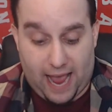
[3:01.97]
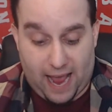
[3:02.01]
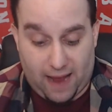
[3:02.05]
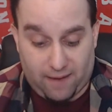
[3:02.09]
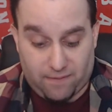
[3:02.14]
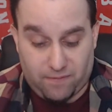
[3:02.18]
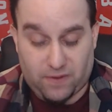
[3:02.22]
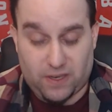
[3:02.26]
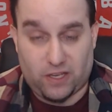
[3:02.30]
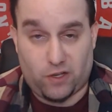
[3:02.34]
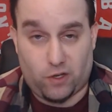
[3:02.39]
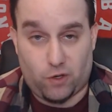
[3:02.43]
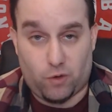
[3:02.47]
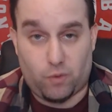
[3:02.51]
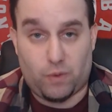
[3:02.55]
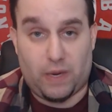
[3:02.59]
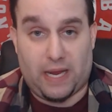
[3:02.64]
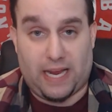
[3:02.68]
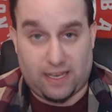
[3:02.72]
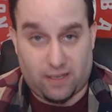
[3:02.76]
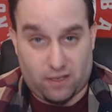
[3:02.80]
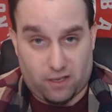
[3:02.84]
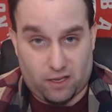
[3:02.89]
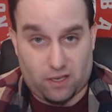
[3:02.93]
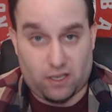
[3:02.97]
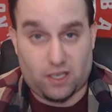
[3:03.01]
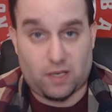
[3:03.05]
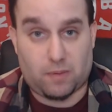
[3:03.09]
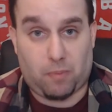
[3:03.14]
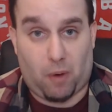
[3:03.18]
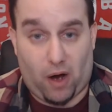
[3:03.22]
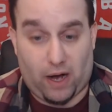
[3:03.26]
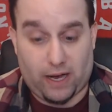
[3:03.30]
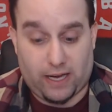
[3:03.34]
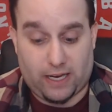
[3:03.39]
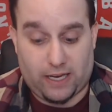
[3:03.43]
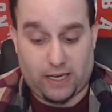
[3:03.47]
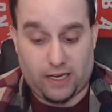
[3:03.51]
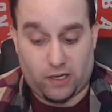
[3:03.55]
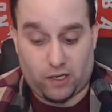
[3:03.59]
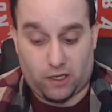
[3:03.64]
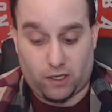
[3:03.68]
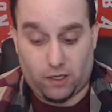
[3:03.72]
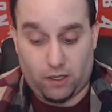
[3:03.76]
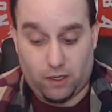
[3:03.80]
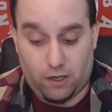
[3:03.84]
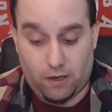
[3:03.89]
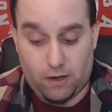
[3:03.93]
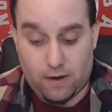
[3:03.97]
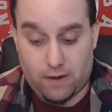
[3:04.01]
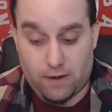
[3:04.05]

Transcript: FDU is the spot here.